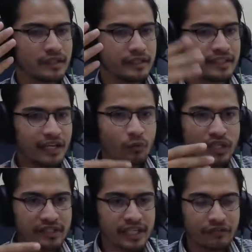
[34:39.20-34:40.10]

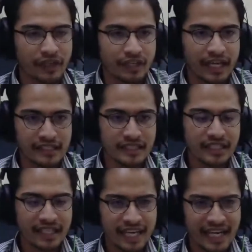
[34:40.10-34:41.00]
network traffic
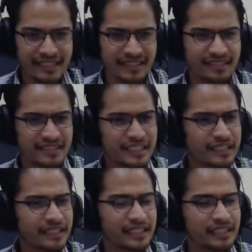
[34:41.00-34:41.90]
actually has a
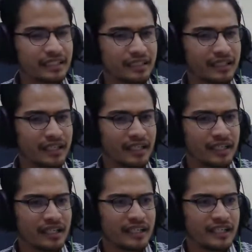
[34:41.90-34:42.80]
certain
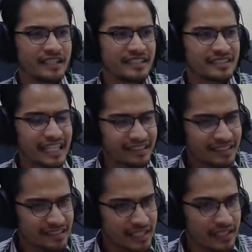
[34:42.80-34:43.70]

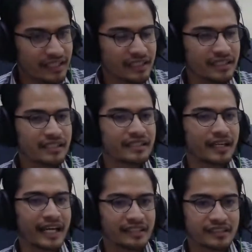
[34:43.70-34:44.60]
statistical
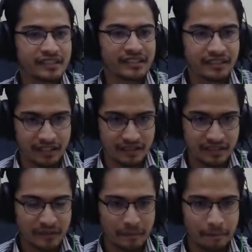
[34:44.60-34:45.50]
characteristics.